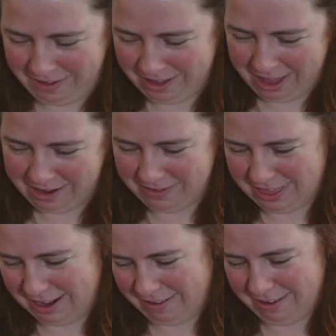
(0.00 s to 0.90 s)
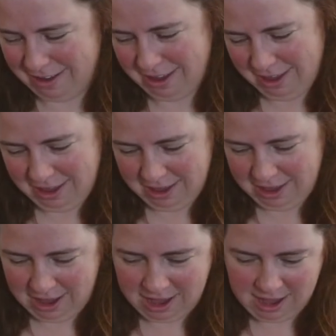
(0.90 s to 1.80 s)
a lot of things.
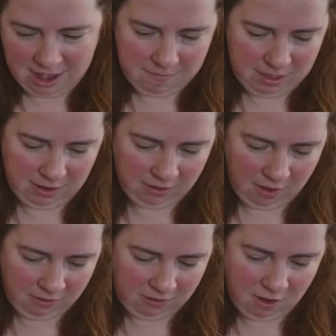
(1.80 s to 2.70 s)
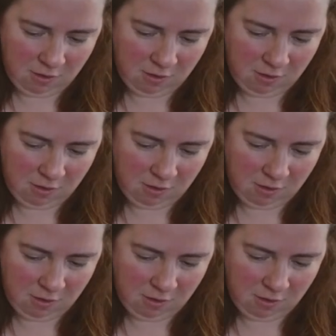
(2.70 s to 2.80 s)
Um, there's also